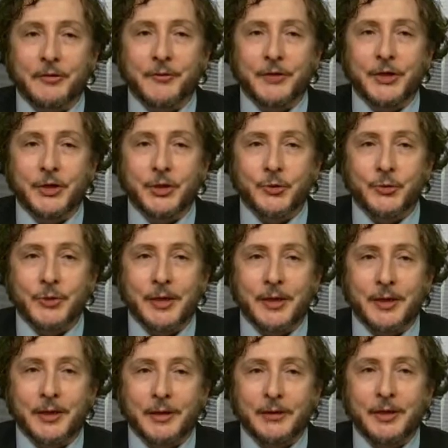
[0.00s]
over the new
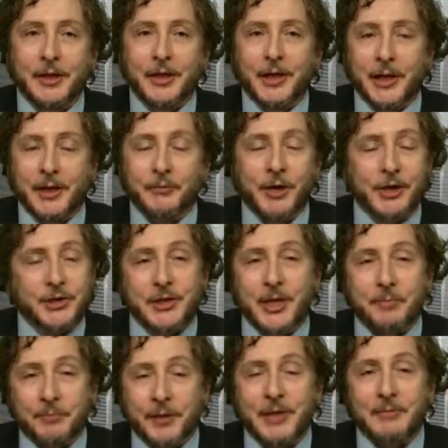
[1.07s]
year, in which
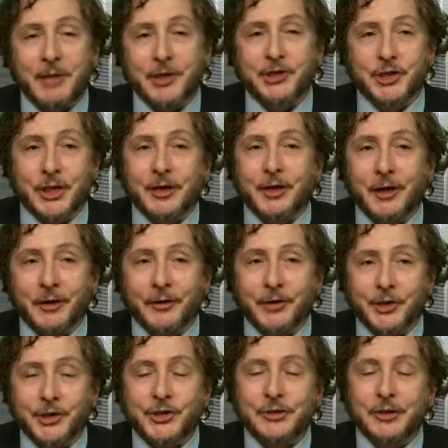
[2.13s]
they pretty much
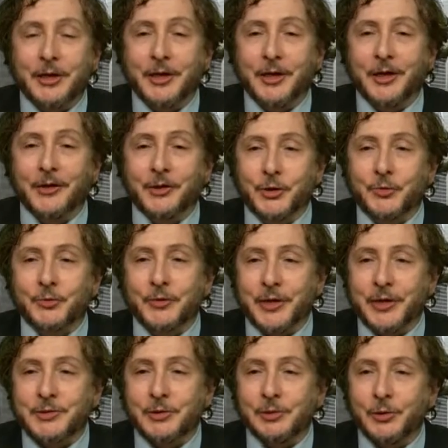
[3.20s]
encouraged
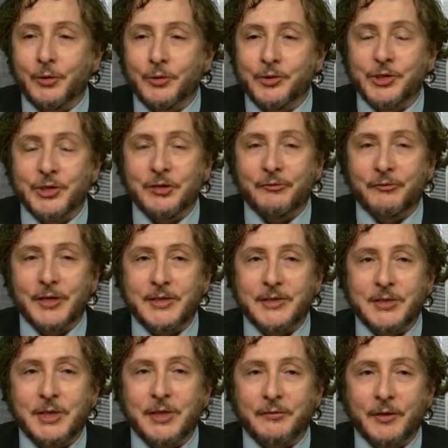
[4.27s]
Ukraine to launch an
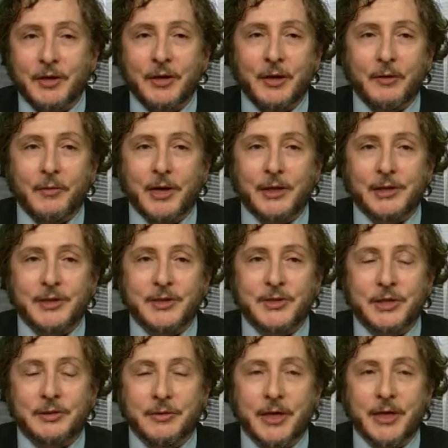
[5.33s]
offensive, when
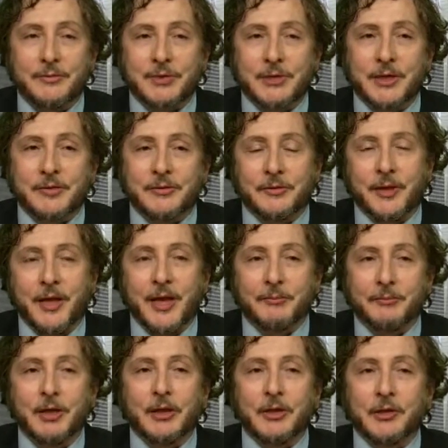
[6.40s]
Lindsey Graham said to
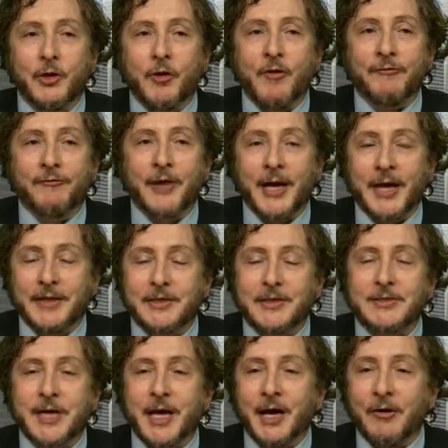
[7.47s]
them, "Your fight
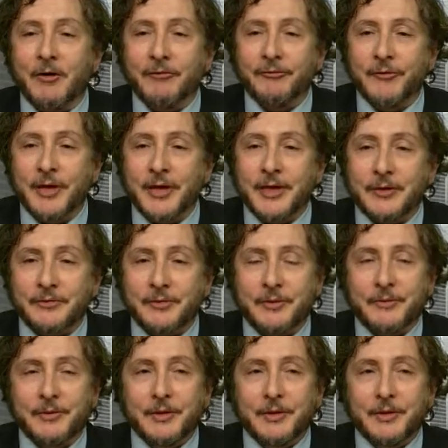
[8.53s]
is our fight."